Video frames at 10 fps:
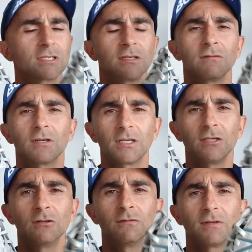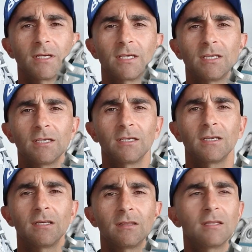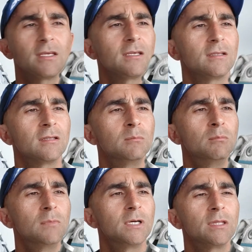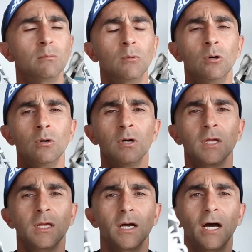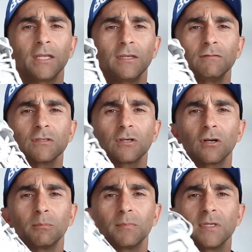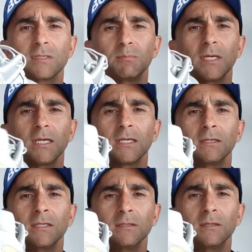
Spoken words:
so you've got a heel flare here in the More. And you've just got this big